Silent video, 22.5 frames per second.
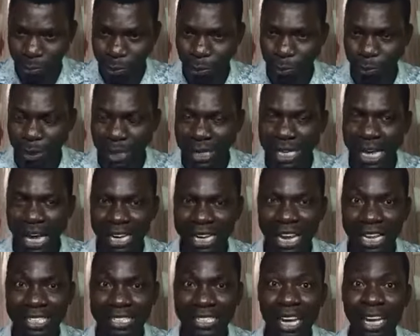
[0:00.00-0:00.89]
you will
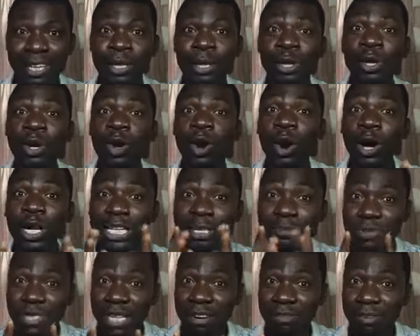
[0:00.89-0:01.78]
realize that God
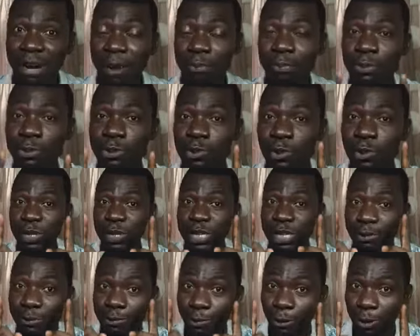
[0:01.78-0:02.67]
Himself happens
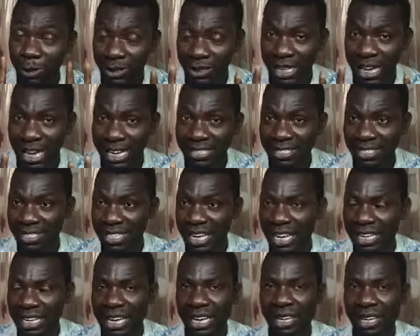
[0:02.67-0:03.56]
the first light
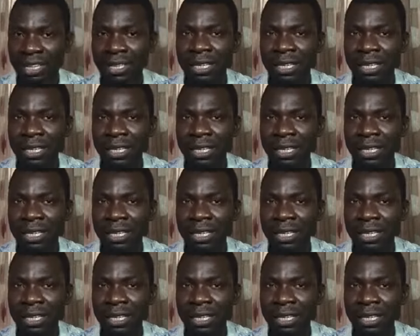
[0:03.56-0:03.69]
designer.